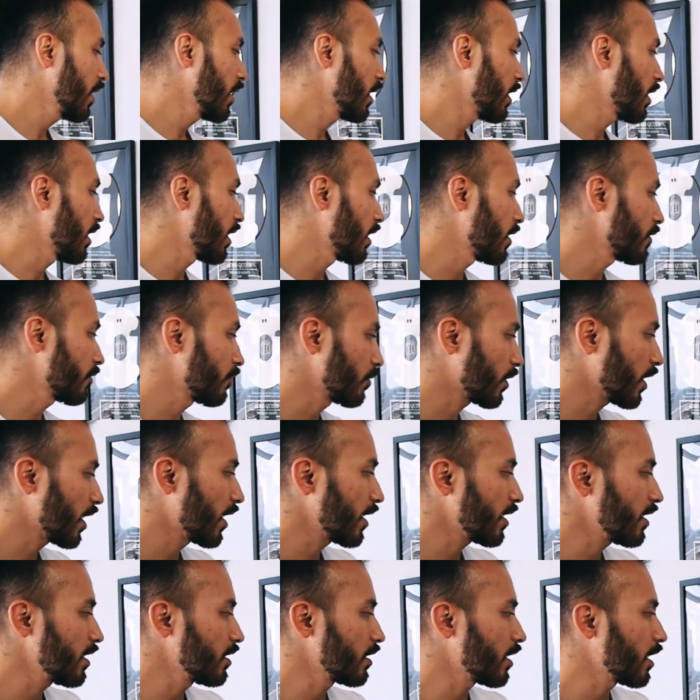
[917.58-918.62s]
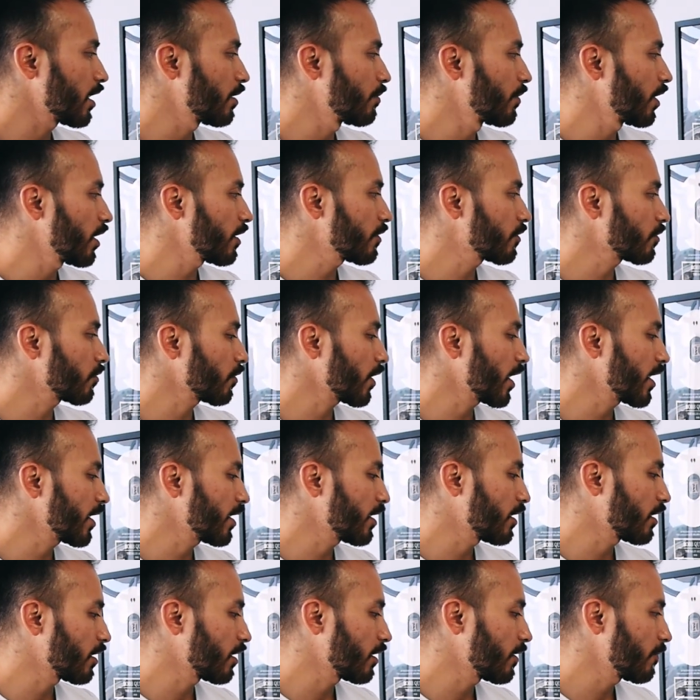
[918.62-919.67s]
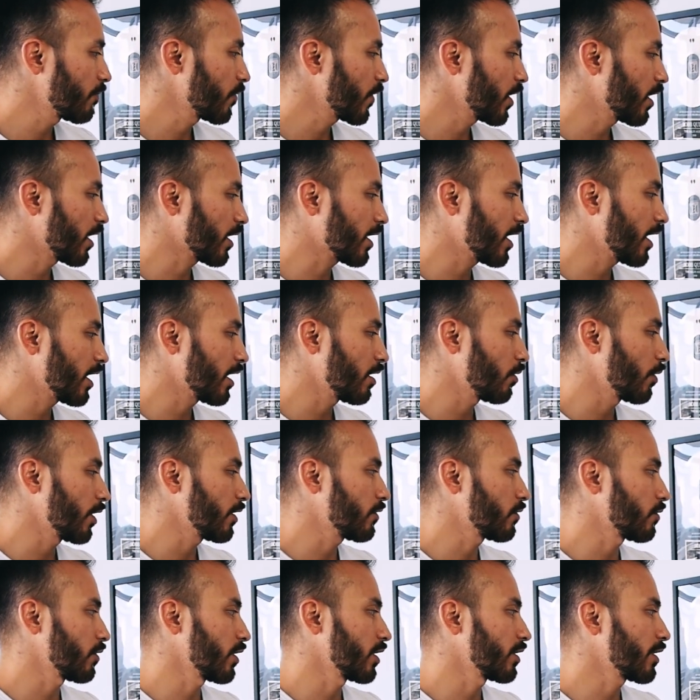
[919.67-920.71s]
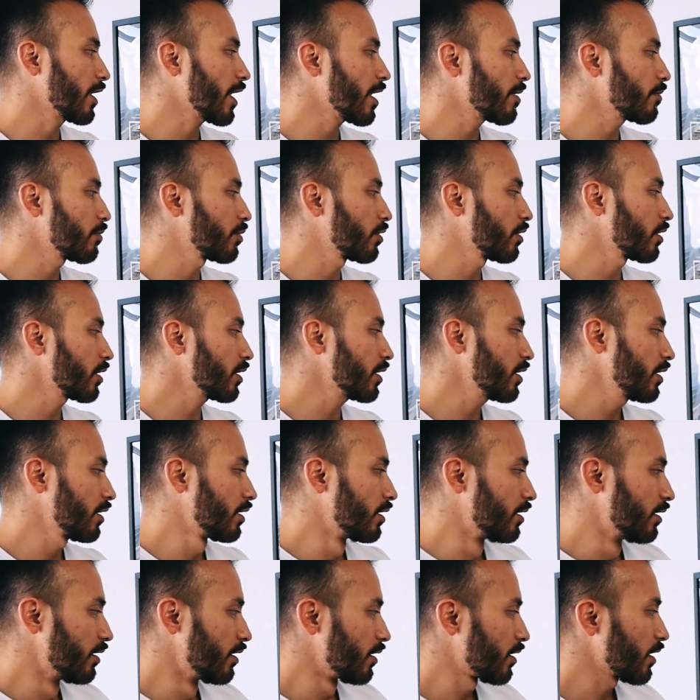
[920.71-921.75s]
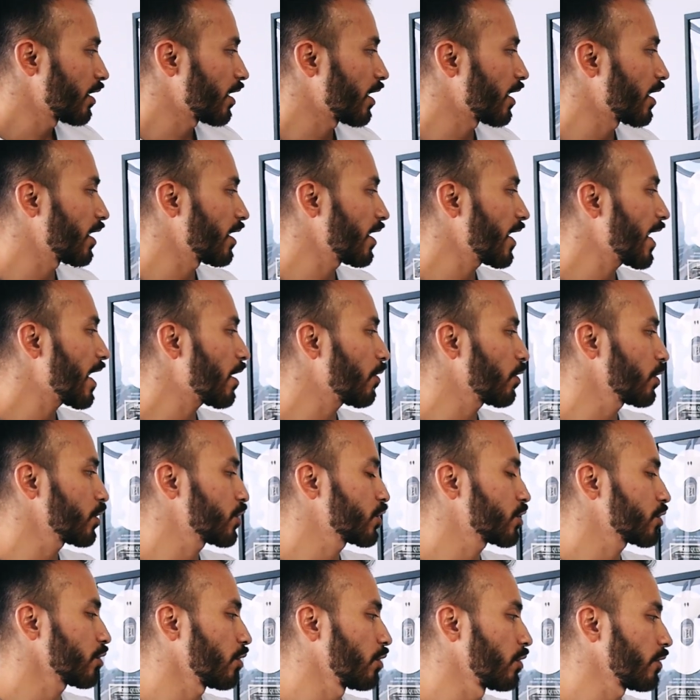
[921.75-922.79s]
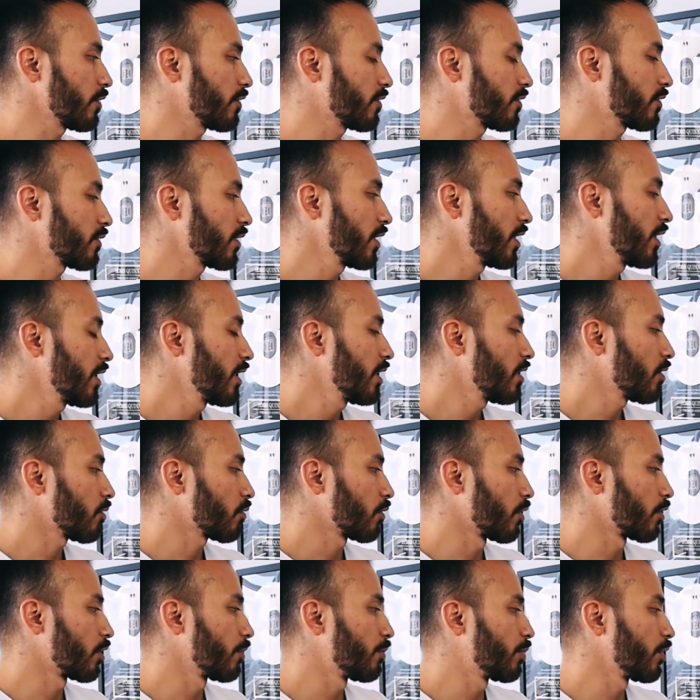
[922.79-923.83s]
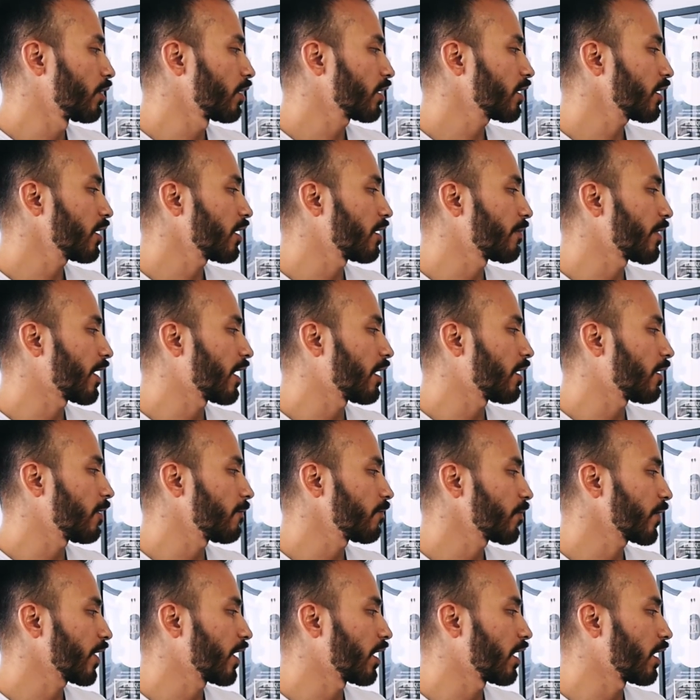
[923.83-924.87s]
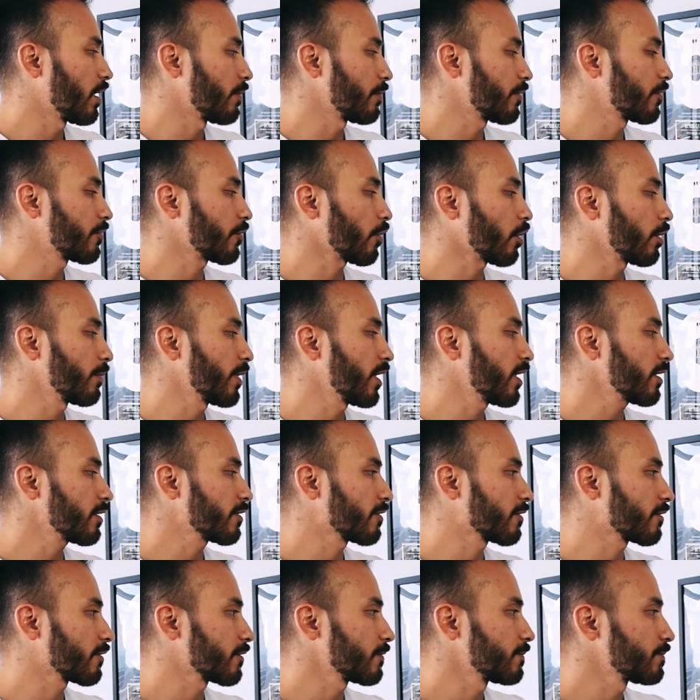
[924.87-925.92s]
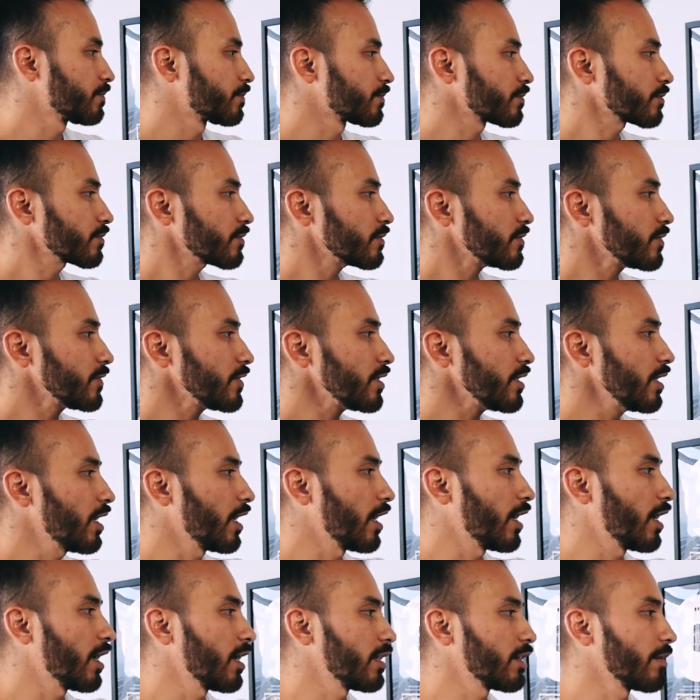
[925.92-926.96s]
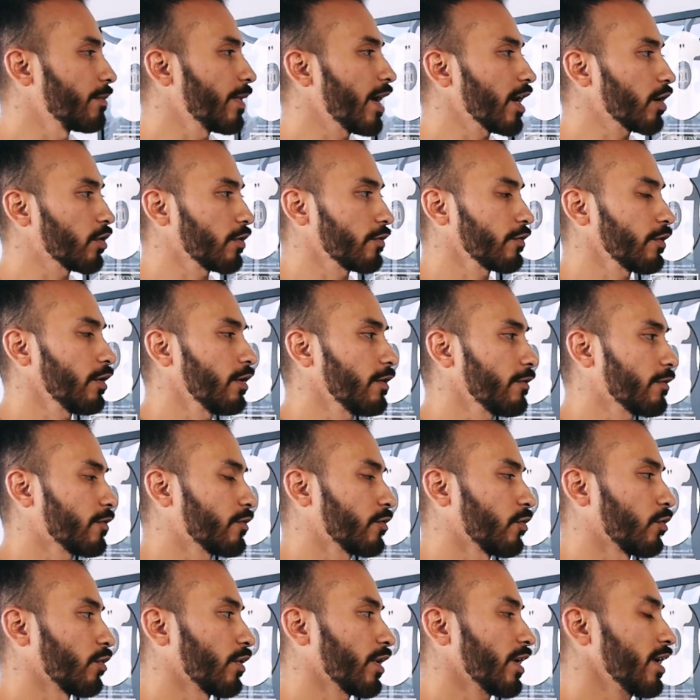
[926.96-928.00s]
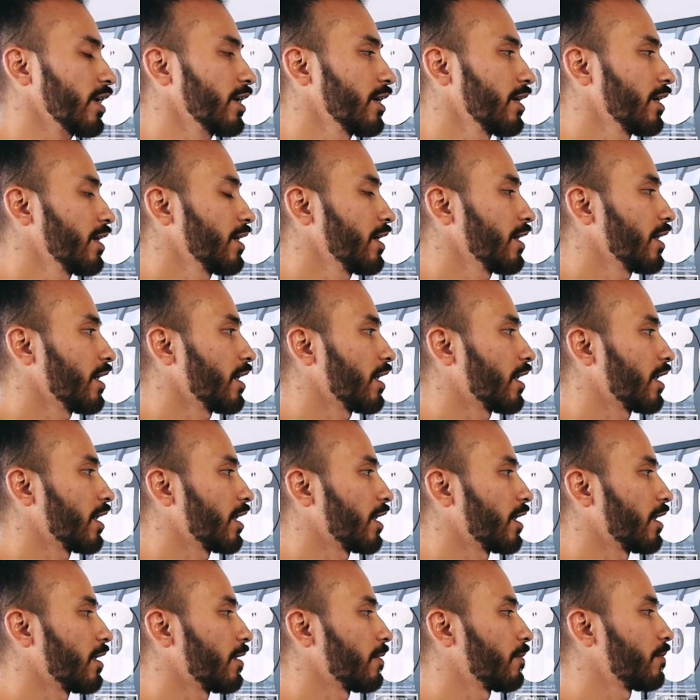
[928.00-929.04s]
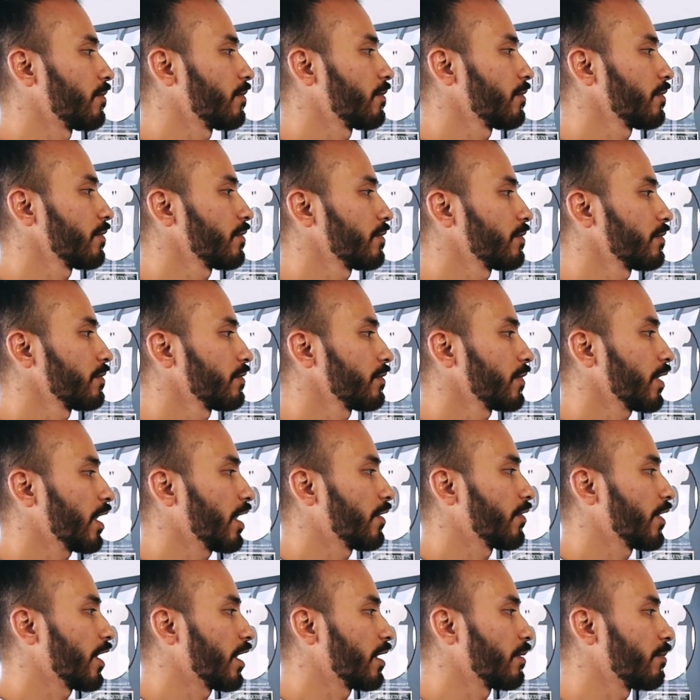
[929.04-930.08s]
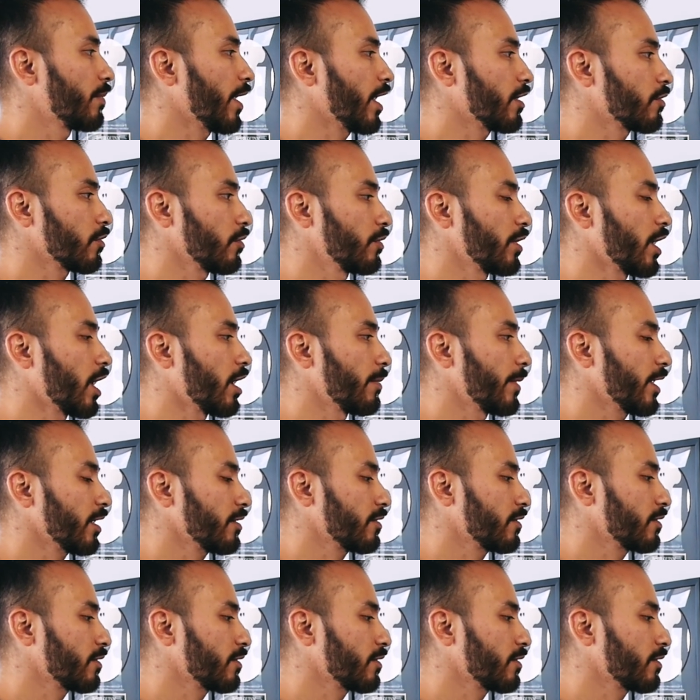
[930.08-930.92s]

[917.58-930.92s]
So we got Elon Musk right here. I cannot wait to read that book. Howard Schultz wrote a book about Starbucks, the Microsoft story, and then Bezonomics.